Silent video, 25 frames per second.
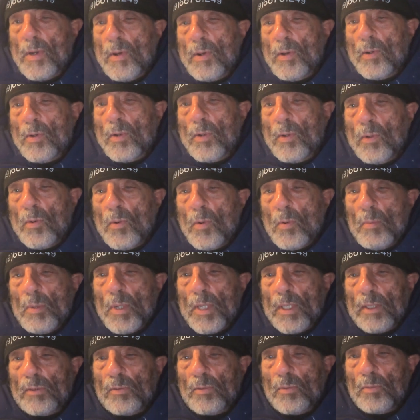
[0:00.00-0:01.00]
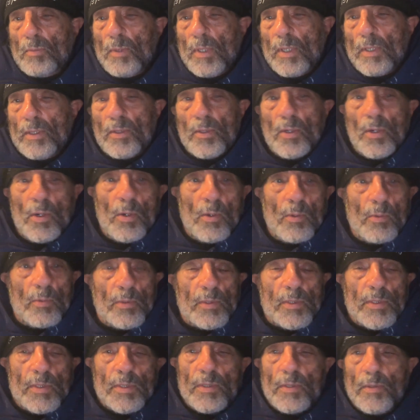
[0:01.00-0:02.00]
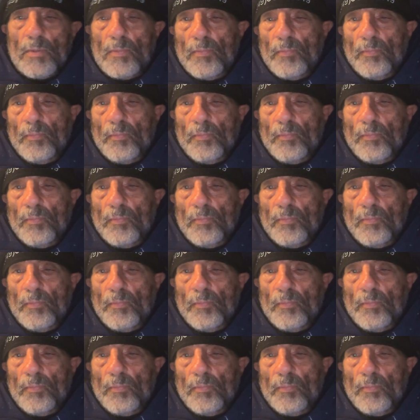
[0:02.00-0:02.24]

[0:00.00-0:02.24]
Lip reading: Now I go back to my notes.